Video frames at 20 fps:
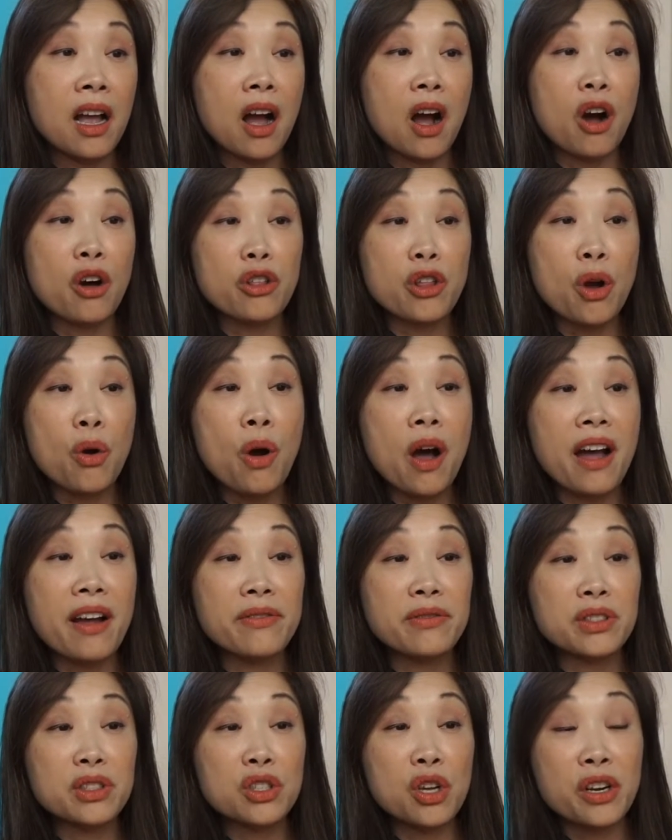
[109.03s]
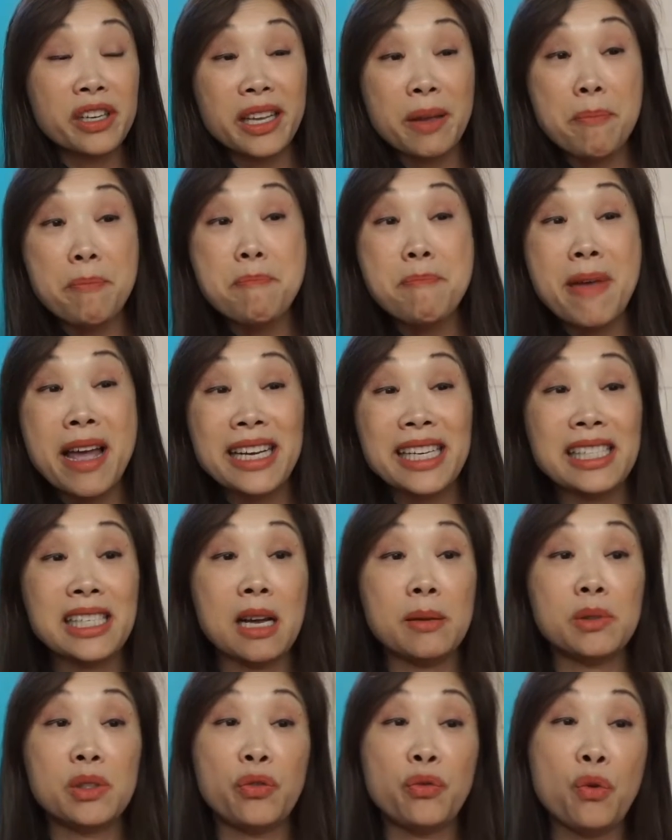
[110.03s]
although I've took it many
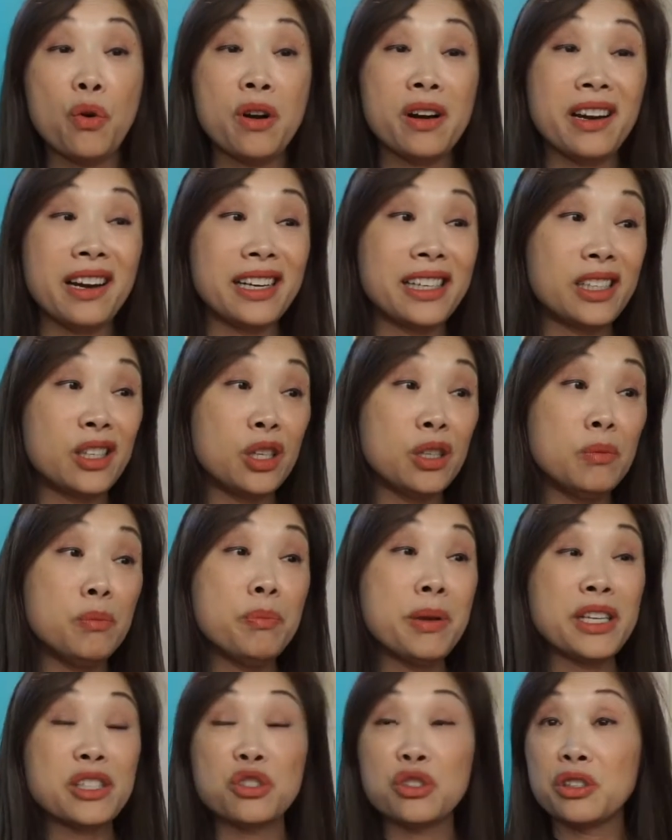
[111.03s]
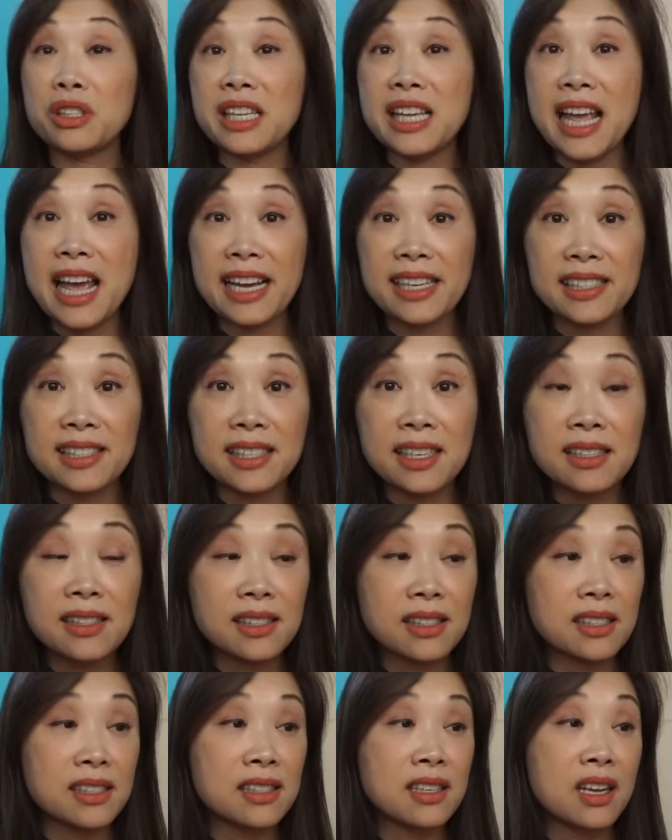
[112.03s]
times before and I couldn't picture the
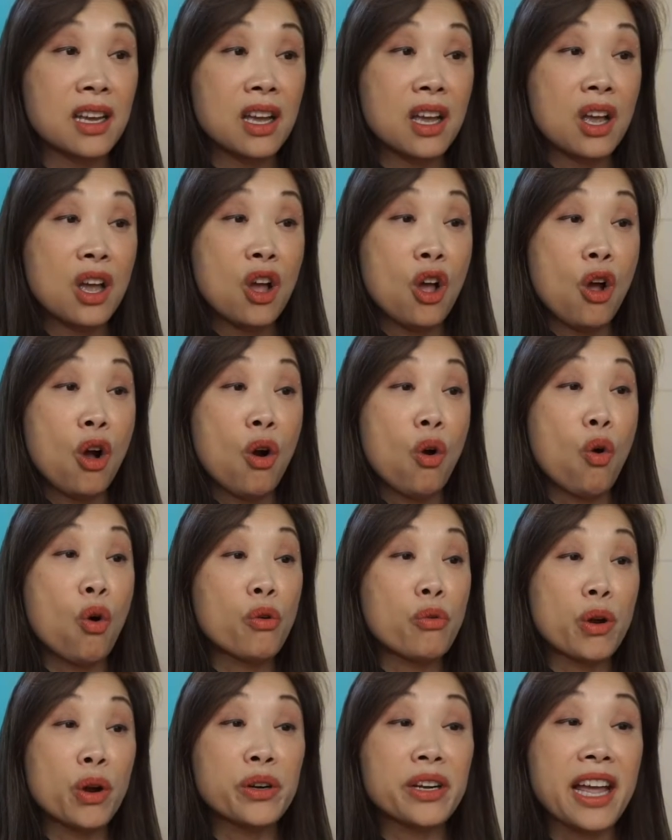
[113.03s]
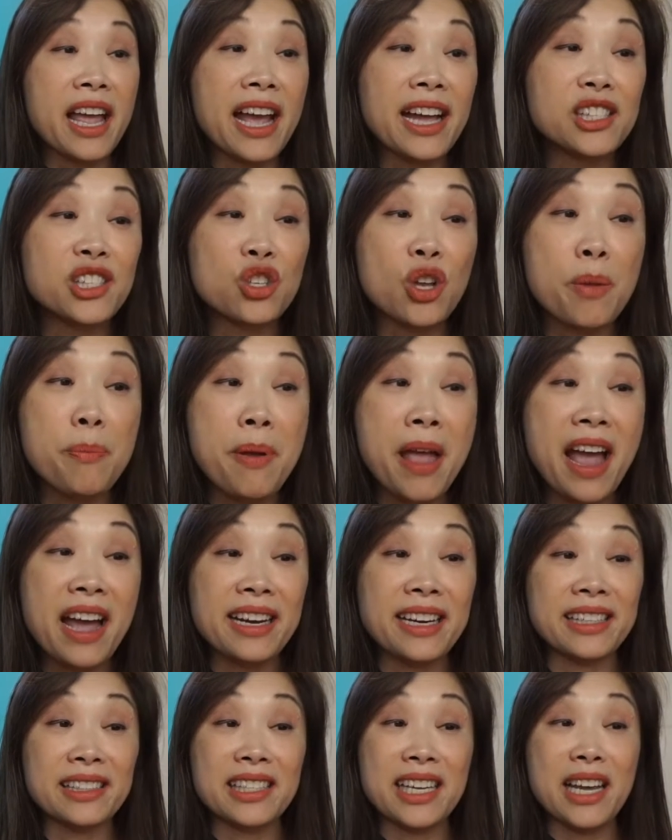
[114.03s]
exits or road ahead, so I
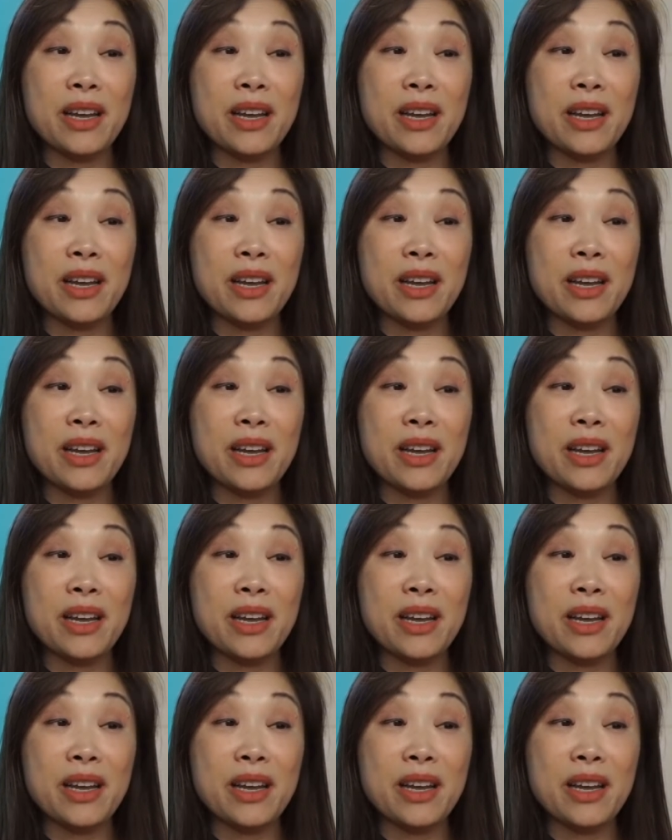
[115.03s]
panicked.